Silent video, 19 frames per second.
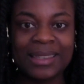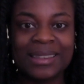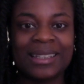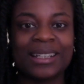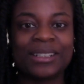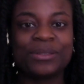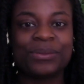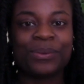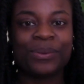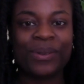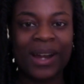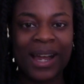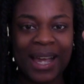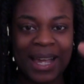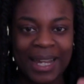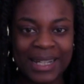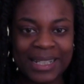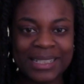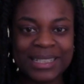That's
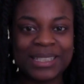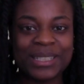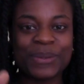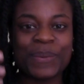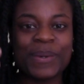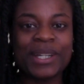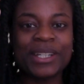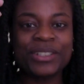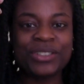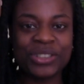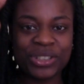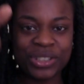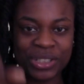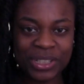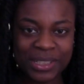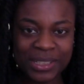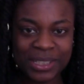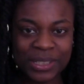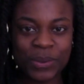right. Squish,
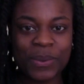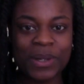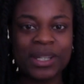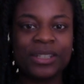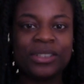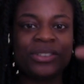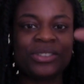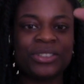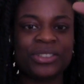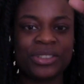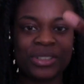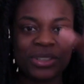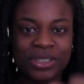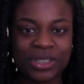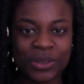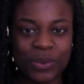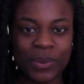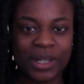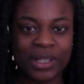squish,
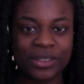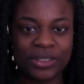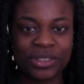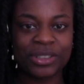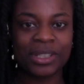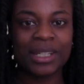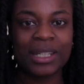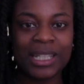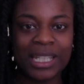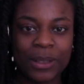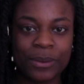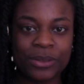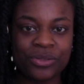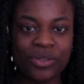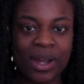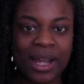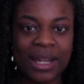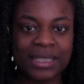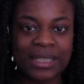squish. Can we
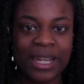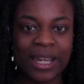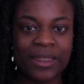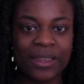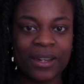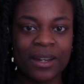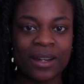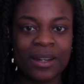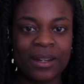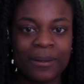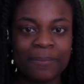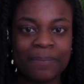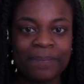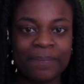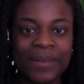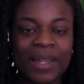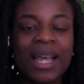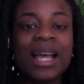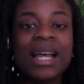try it together?
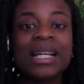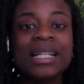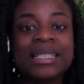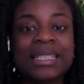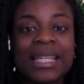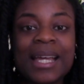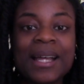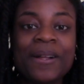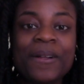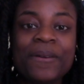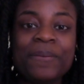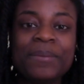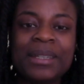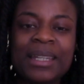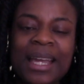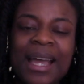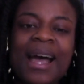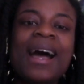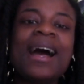Tell
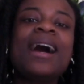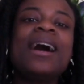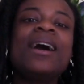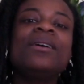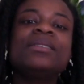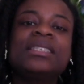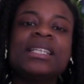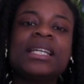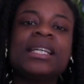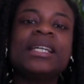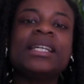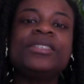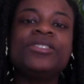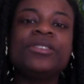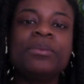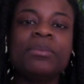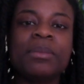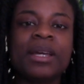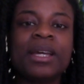me, how did
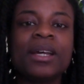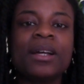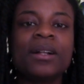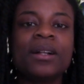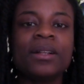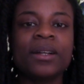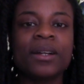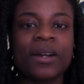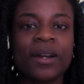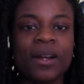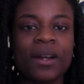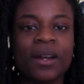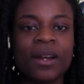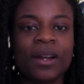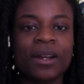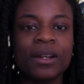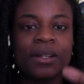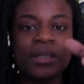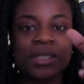you milk
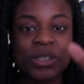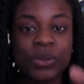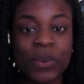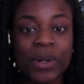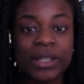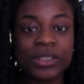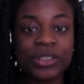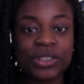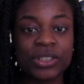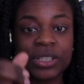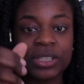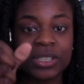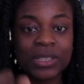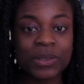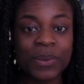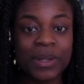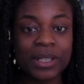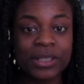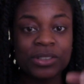her? Squish,
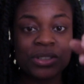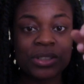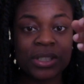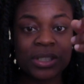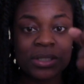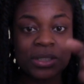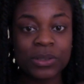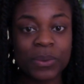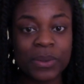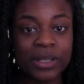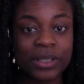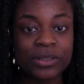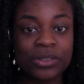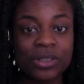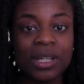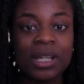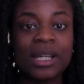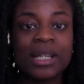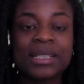squish, squish.
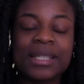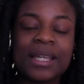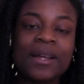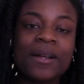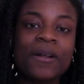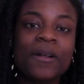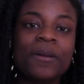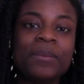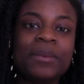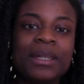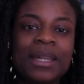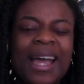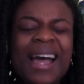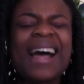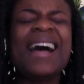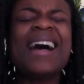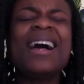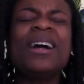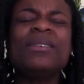Tell me,
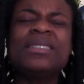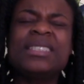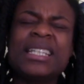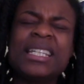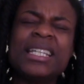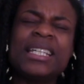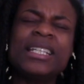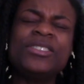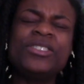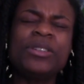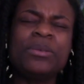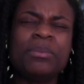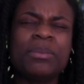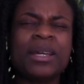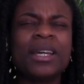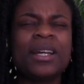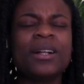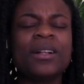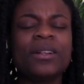how did you
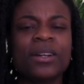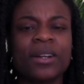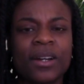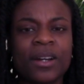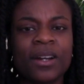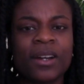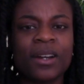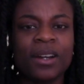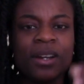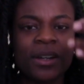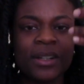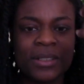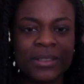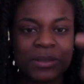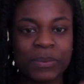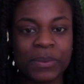milk her?